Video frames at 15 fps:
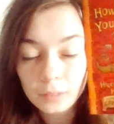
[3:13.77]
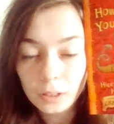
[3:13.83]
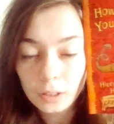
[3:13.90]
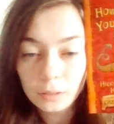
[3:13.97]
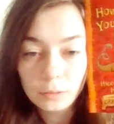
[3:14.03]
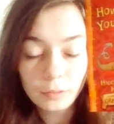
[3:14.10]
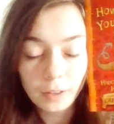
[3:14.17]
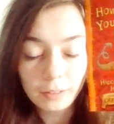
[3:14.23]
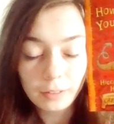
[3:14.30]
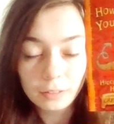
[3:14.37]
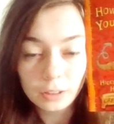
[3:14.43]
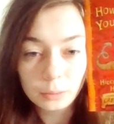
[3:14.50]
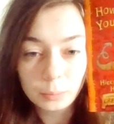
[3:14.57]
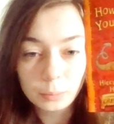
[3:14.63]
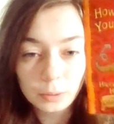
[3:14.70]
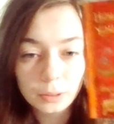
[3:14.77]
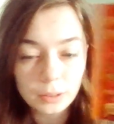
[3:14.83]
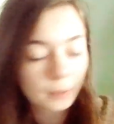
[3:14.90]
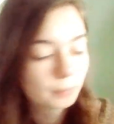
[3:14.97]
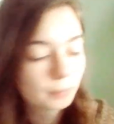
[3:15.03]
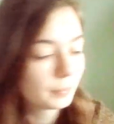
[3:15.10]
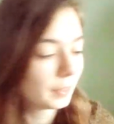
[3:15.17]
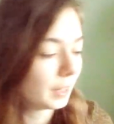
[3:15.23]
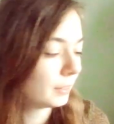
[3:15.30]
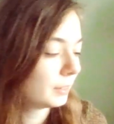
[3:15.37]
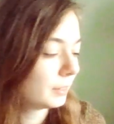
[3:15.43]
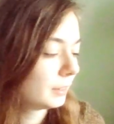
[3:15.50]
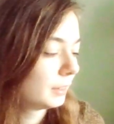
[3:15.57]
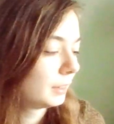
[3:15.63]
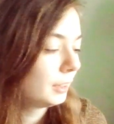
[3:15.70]
It's a very good book. Now,
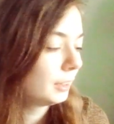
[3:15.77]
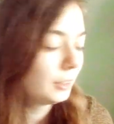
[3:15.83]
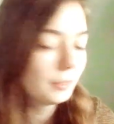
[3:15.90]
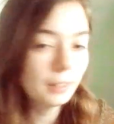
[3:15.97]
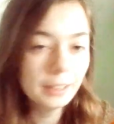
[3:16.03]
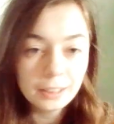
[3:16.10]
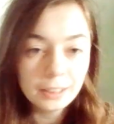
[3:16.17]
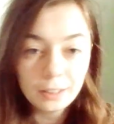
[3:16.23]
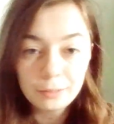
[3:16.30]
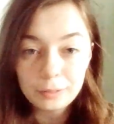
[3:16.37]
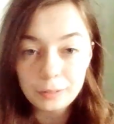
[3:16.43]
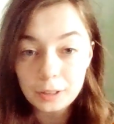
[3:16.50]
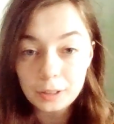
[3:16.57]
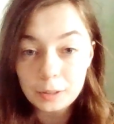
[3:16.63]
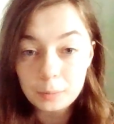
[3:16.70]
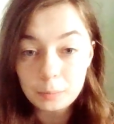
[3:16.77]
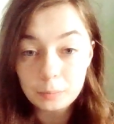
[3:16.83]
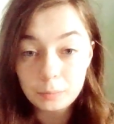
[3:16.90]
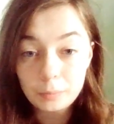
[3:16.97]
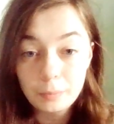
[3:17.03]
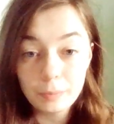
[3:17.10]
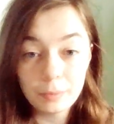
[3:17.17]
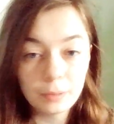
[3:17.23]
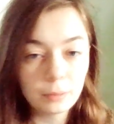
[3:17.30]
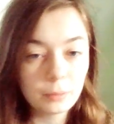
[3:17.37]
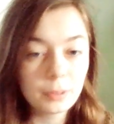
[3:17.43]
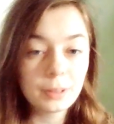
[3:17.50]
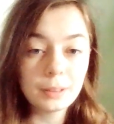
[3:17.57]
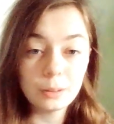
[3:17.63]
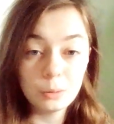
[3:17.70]
fell in love
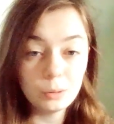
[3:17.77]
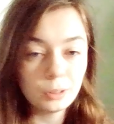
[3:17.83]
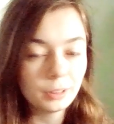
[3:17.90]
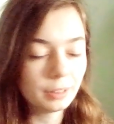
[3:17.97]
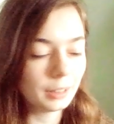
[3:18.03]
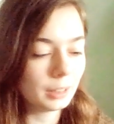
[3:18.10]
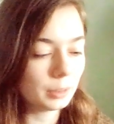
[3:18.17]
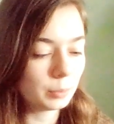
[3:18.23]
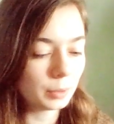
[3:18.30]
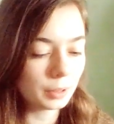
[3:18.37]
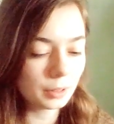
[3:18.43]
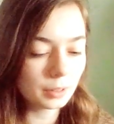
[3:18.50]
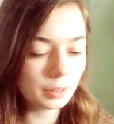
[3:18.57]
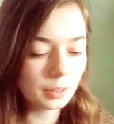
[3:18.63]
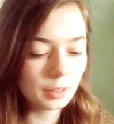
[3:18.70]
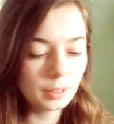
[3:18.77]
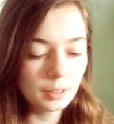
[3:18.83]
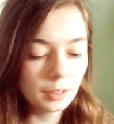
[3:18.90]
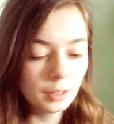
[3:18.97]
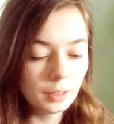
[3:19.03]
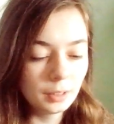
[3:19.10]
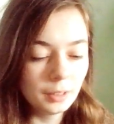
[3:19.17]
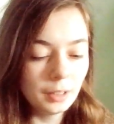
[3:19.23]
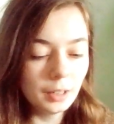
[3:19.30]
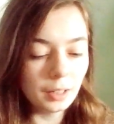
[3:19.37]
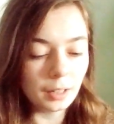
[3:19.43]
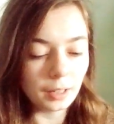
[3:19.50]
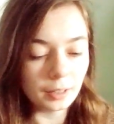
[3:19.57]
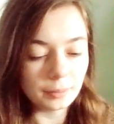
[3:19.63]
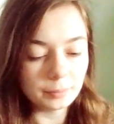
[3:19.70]
with all of these books.
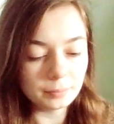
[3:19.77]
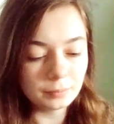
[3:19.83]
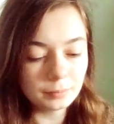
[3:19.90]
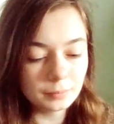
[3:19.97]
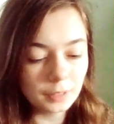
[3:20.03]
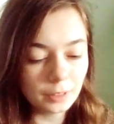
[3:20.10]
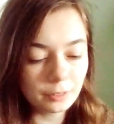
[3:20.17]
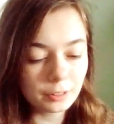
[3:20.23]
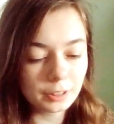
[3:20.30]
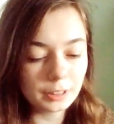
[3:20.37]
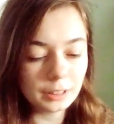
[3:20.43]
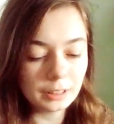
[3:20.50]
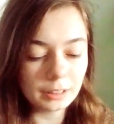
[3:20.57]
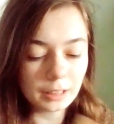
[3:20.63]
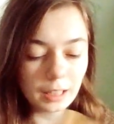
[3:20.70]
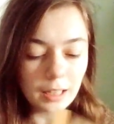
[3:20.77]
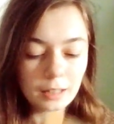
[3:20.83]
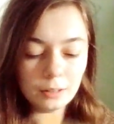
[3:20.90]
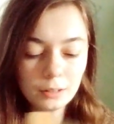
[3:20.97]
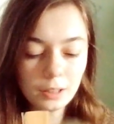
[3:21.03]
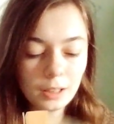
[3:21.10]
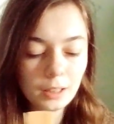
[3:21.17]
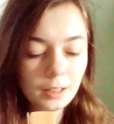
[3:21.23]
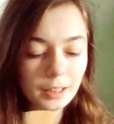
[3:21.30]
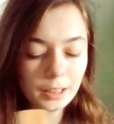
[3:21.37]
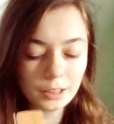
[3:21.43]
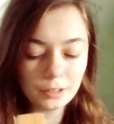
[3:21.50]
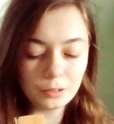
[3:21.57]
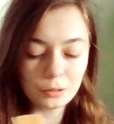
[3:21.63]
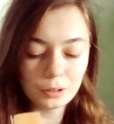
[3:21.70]
Love Cressida Cowell. I like
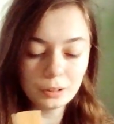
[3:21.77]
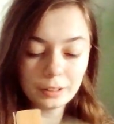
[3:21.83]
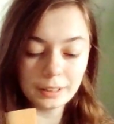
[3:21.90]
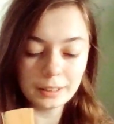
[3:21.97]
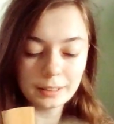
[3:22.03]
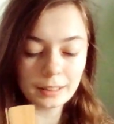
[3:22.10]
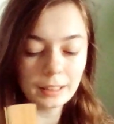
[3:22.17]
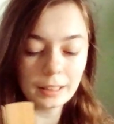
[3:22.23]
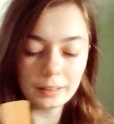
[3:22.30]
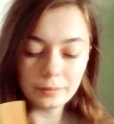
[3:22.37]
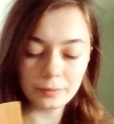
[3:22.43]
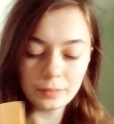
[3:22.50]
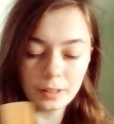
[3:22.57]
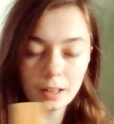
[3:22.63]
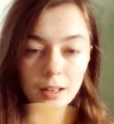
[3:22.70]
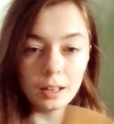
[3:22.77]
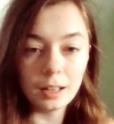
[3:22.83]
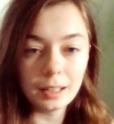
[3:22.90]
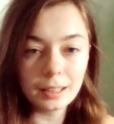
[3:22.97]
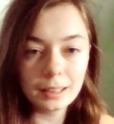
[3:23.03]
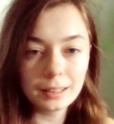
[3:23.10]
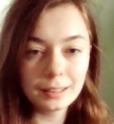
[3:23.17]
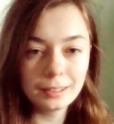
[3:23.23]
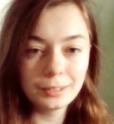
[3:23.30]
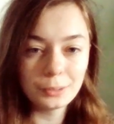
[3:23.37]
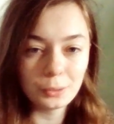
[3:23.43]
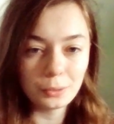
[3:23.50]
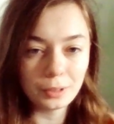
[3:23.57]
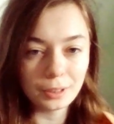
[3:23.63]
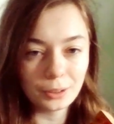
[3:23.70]
the drawings in it. I like
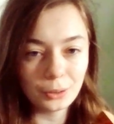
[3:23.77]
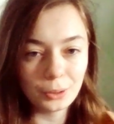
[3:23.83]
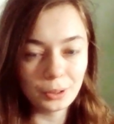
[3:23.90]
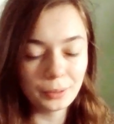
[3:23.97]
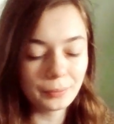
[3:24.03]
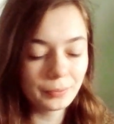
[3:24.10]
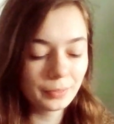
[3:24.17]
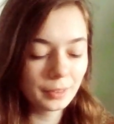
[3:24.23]
all the lore.